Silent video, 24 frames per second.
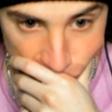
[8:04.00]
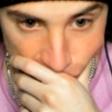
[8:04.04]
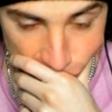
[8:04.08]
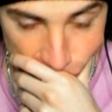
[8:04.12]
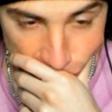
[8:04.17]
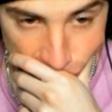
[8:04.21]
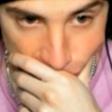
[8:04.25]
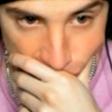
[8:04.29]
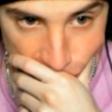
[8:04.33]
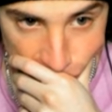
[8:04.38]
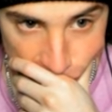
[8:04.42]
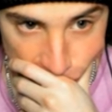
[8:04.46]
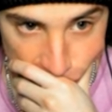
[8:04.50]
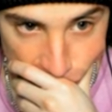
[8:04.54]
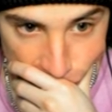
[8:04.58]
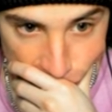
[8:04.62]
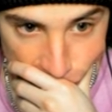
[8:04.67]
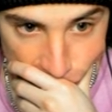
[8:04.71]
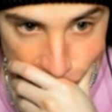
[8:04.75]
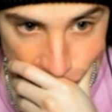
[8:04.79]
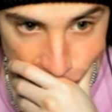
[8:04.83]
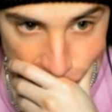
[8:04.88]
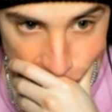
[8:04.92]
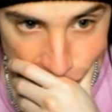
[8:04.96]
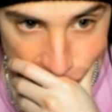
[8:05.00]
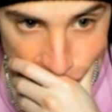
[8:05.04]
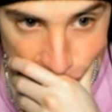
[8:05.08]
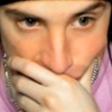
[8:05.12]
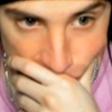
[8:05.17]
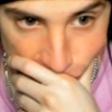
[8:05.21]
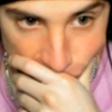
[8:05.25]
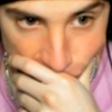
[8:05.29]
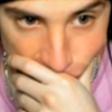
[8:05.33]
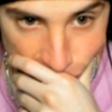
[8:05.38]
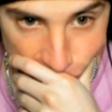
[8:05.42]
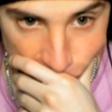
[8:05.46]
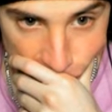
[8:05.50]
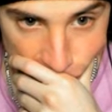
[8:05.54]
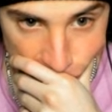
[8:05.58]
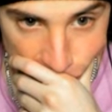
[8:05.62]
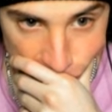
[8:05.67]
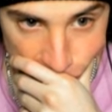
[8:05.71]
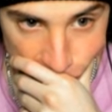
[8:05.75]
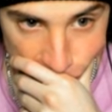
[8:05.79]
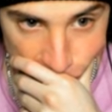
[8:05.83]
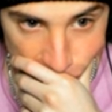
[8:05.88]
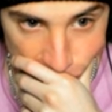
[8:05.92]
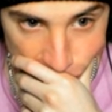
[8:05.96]

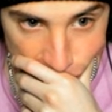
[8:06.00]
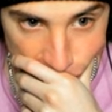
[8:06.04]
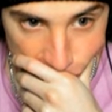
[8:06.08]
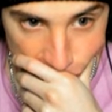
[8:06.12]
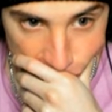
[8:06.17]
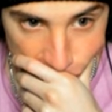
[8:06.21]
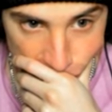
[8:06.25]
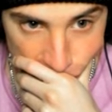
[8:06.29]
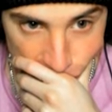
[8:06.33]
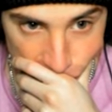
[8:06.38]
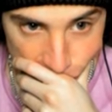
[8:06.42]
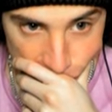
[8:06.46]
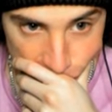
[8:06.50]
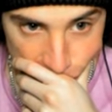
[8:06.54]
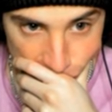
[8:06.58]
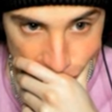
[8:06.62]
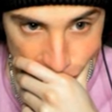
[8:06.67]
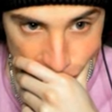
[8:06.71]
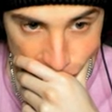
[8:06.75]
(silence)